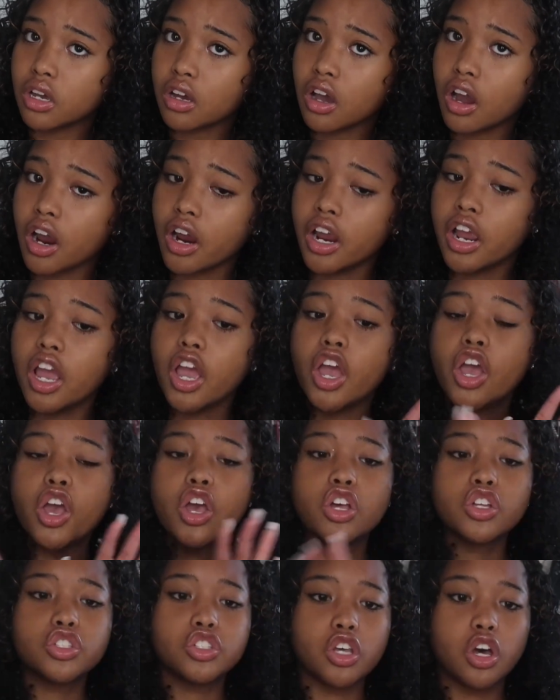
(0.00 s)
cart.
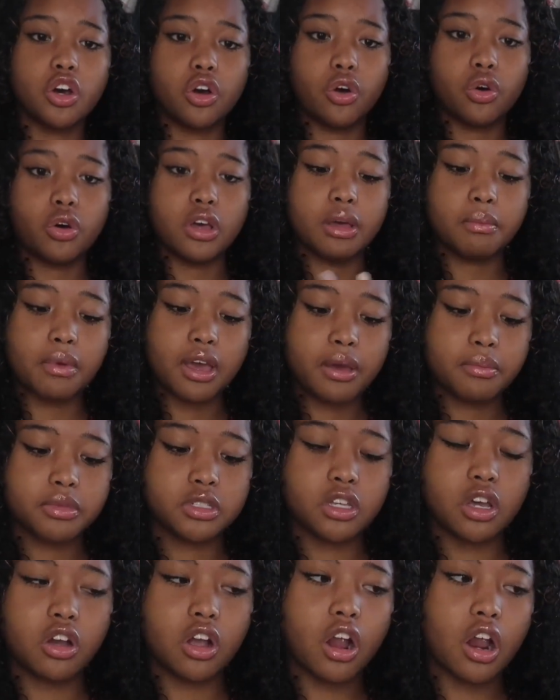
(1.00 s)
So in my
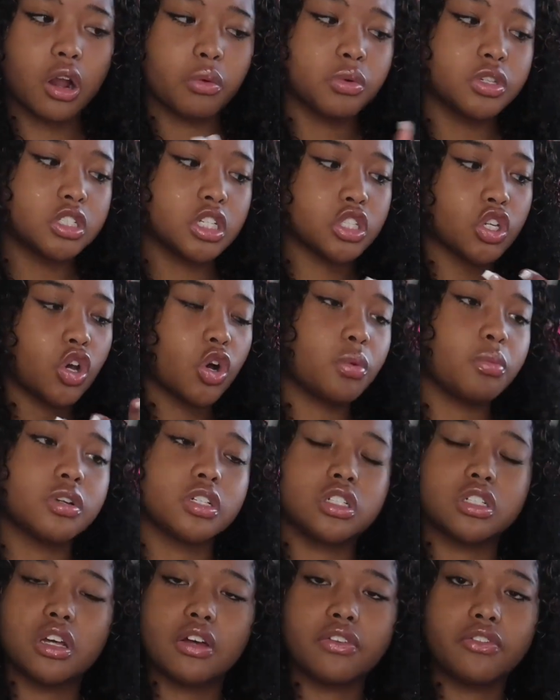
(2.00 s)
Amazon cart was just a whole
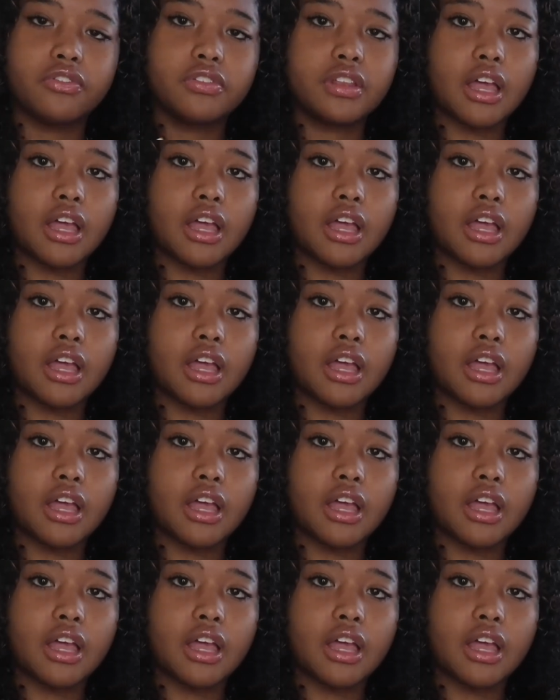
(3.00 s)
bunch of stuff